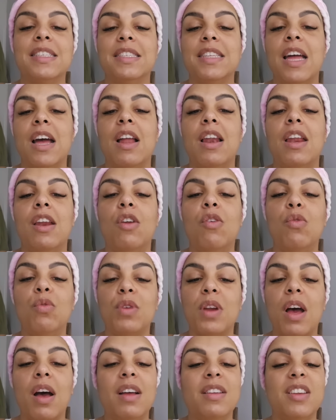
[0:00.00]

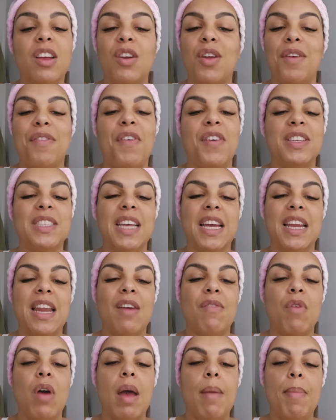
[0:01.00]
Lauder. I don't know if I say
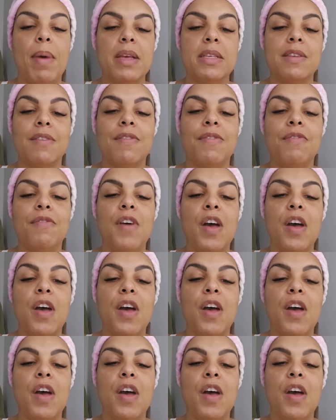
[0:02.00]
that right, but it's a